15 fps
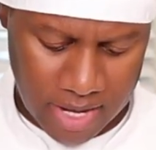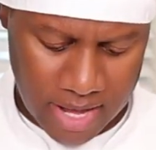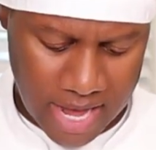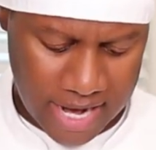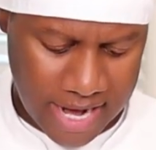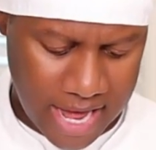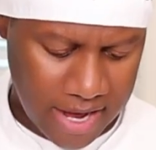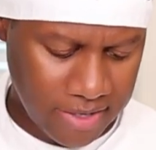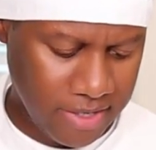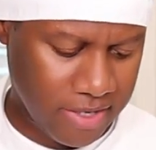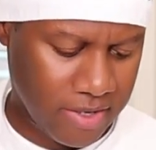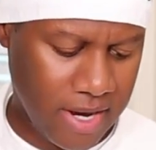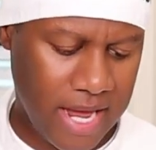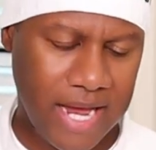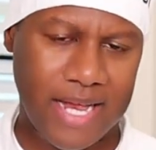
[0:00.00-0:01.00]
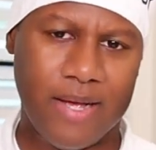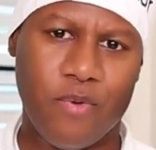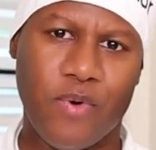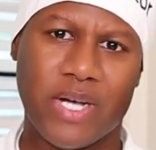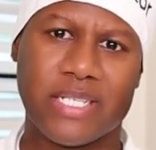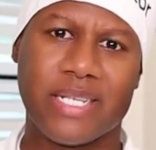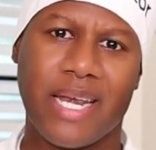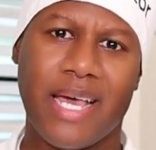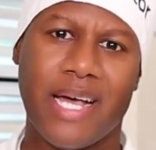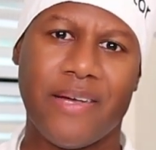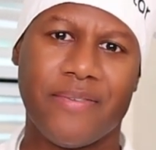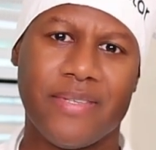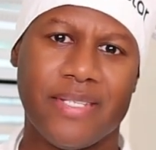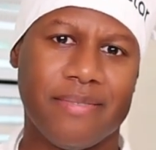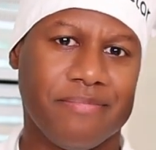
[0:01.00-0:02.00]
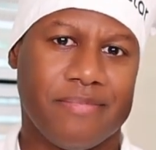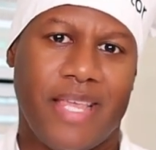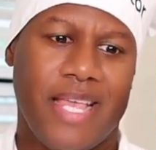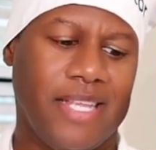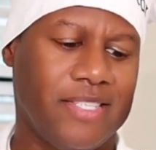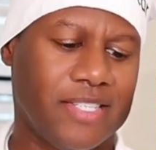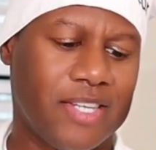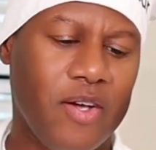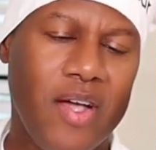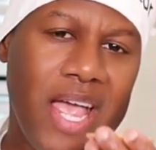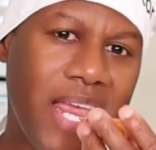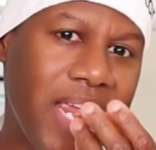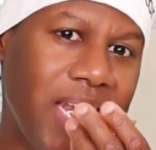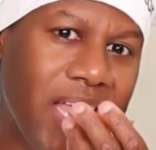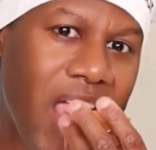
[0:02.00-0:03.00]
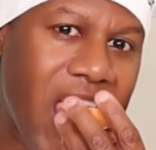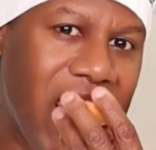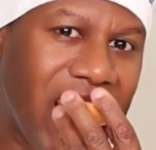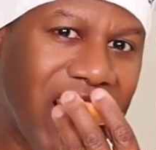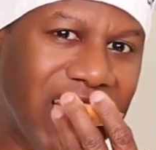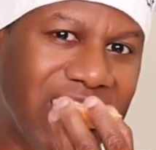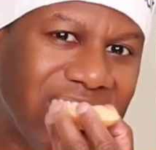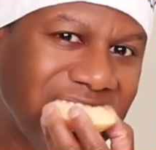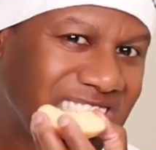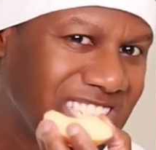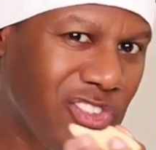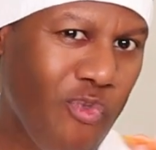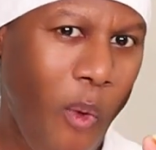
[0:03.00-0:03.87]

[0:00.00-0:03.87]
And now, hey, what's left? Hey, just go ahead and eat it.